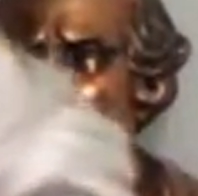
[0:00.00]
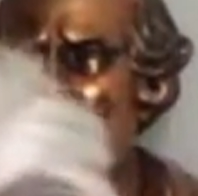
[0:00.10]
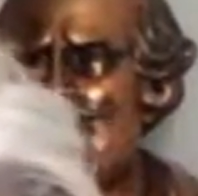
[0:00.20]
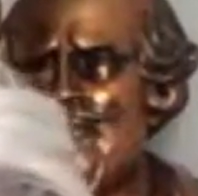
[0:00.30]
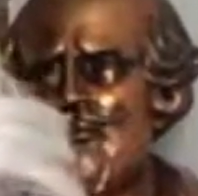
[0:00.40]

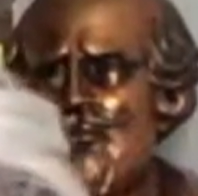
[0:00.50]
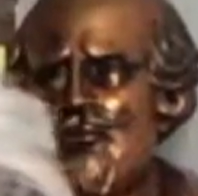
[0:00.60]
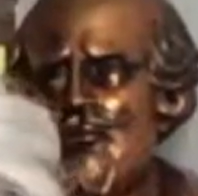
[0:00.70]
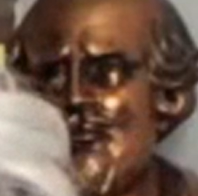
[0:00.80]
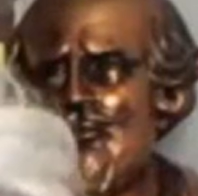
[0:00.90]

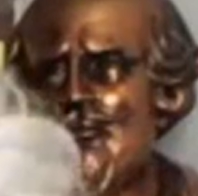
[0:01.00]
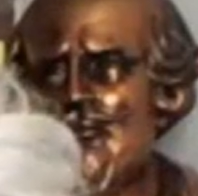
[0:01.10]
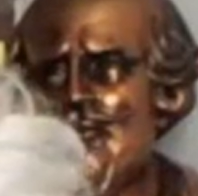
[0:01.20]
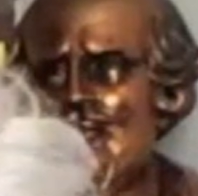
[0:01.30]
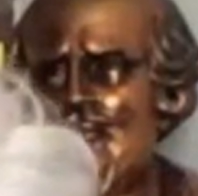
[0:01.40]

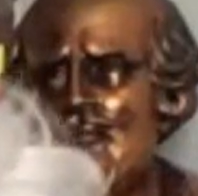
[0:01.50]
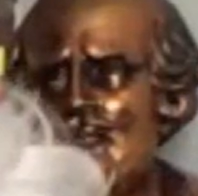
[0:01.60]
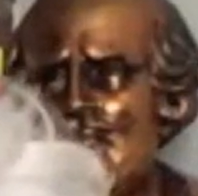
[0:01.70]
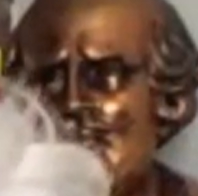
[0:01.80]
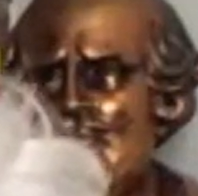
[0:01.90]

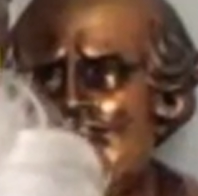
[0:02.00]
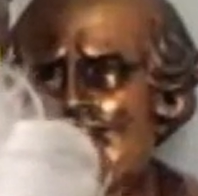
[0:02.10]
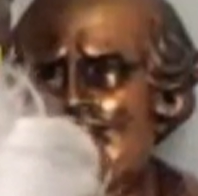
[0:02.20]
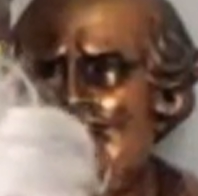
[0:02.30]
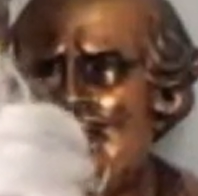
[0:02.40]

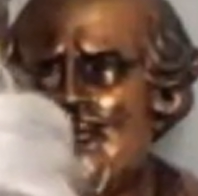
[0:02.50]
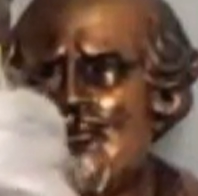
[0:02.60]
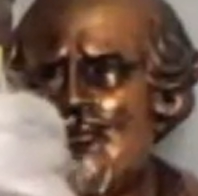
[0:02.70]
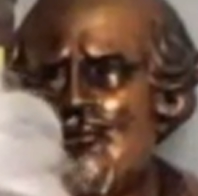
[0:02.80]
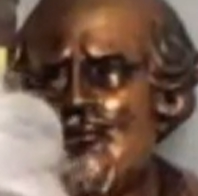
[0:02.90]

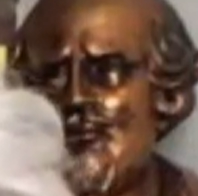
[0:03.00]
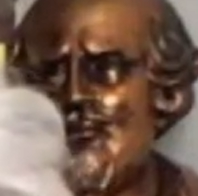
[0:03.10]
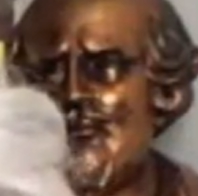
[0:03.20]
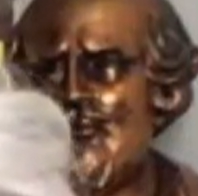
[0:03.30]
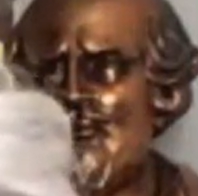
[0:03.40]

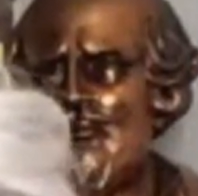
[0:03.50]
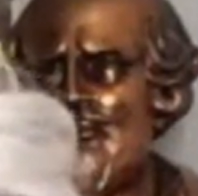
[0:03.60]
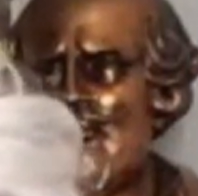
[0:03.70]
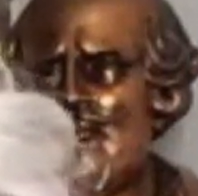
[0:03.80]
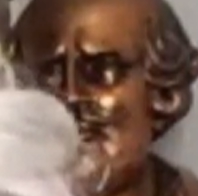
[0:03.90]

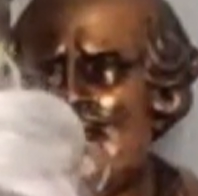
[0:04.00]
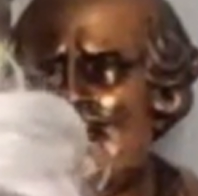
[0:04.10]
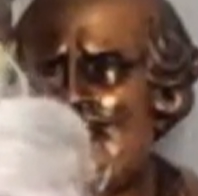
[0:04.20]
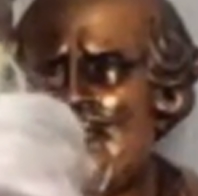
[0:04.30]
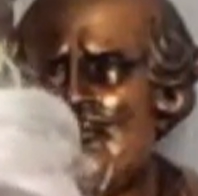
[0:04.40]

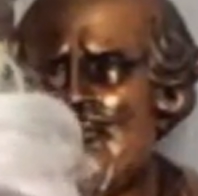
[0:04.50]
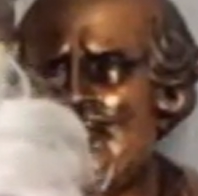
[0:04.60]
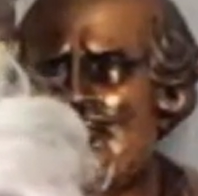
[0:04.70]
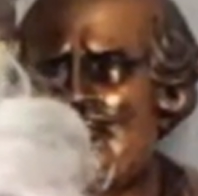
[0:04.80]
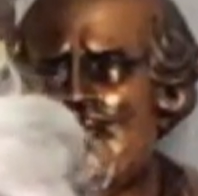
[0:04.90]

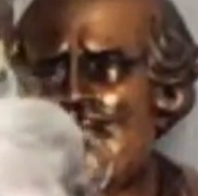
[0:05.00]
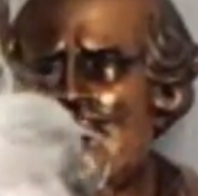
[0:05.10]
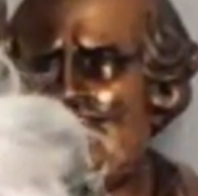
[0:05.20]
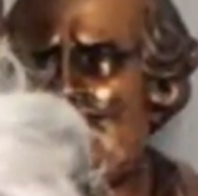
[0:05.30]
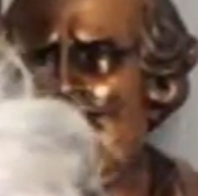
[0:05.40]

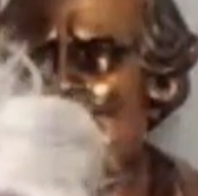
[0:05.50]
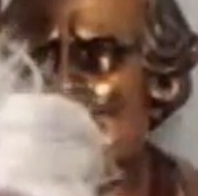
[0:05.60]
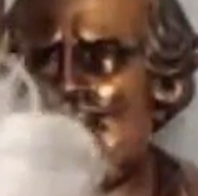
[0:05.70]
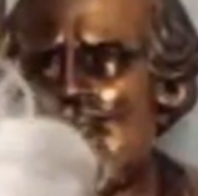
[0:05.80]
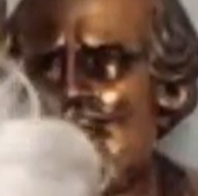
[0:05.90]

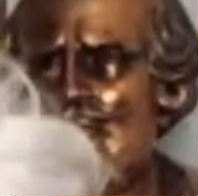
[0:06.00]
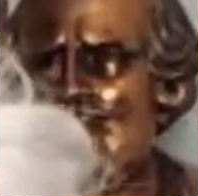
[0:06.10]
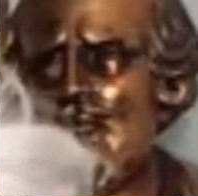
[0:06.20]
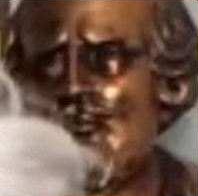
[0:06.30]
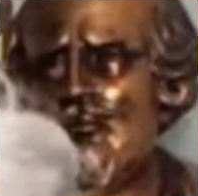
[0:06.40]

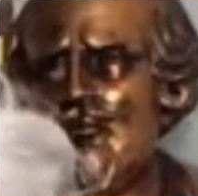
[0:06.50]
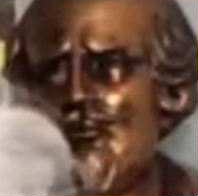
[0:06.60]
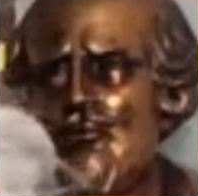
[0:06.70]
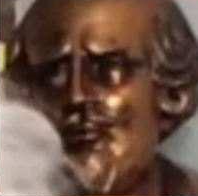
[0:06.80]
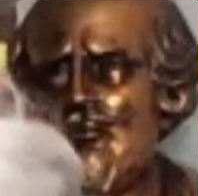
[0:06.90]

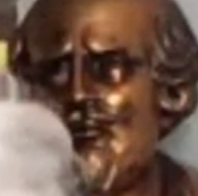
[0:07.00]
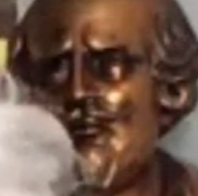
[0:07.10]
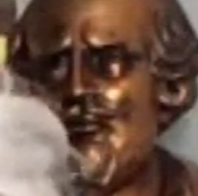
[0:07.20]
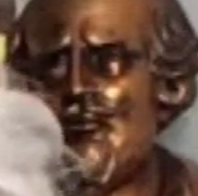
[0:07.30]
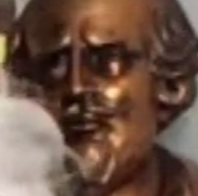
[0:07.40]

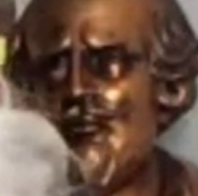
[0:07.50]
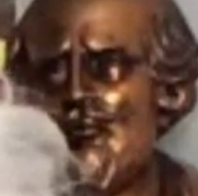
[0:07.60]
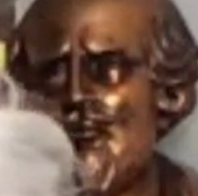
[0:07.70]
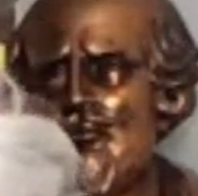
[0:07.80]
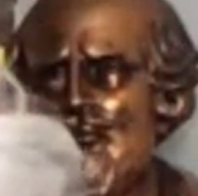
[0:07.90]
(silent)